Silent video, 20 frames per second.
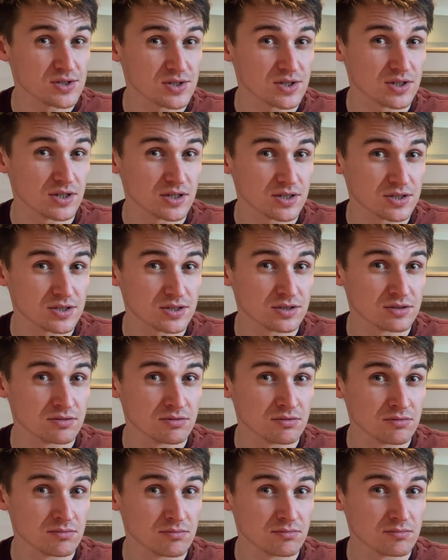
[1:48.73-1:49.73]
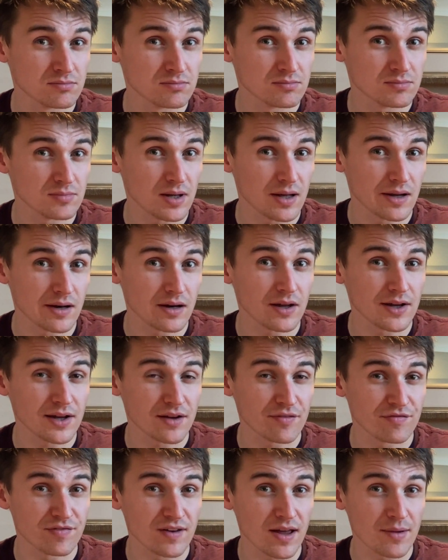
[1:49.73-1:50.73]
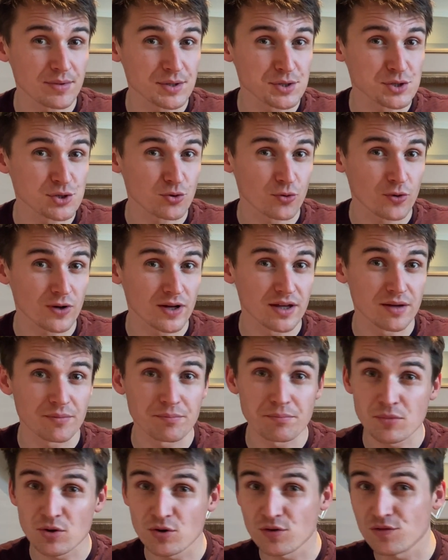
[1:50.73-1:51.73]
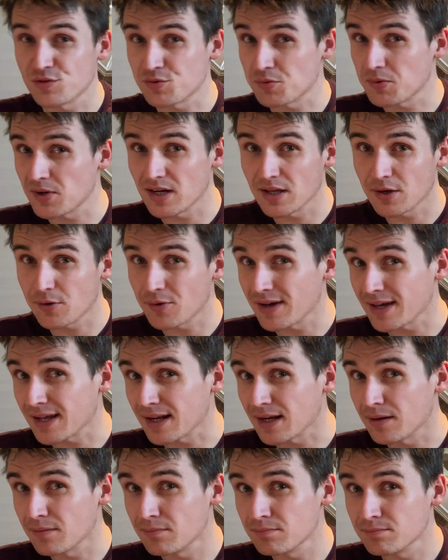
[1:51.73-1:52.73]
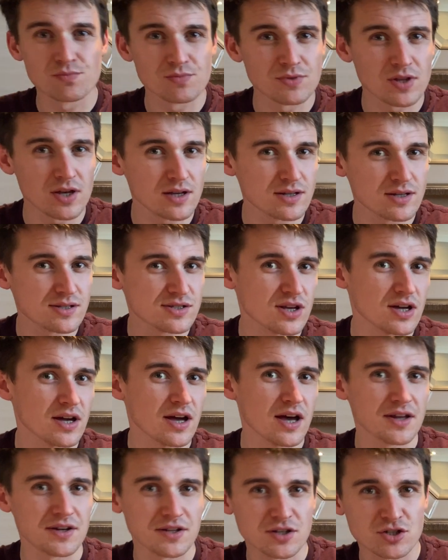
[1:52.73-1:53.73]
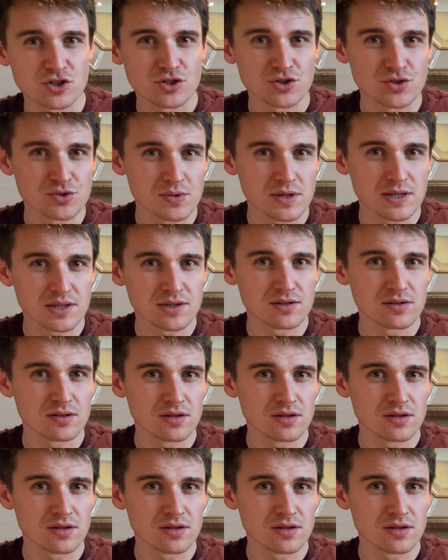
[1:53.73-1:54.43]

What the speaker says: in it, and like a Fleming story, it moves really quickly. Some things I had issues with.